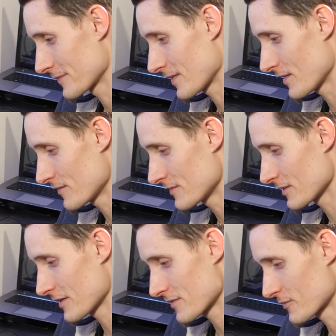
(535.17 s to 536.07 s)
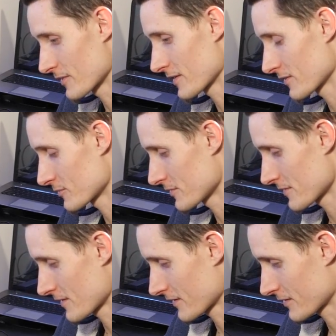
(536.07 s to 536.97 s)
I even like the regular one
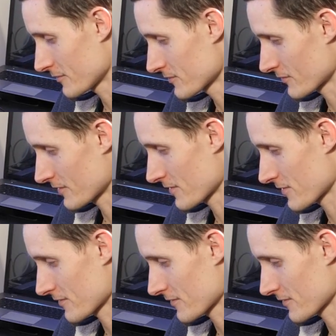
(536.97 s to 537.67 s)
that it comes with.